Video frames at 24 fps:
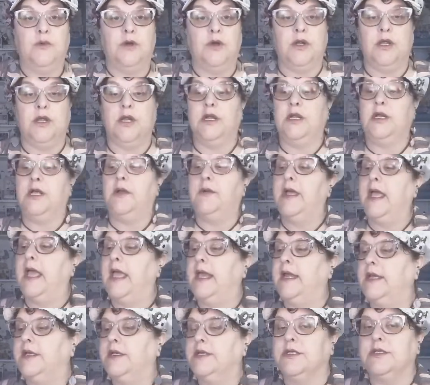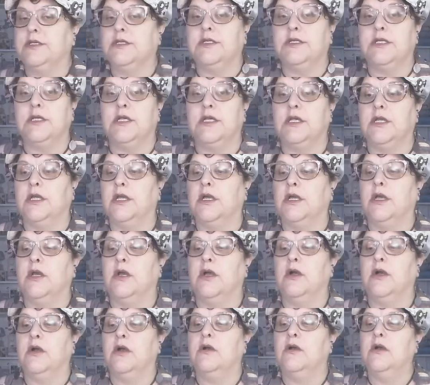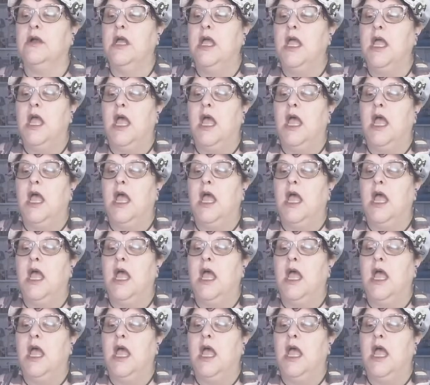we're going to go ahead and do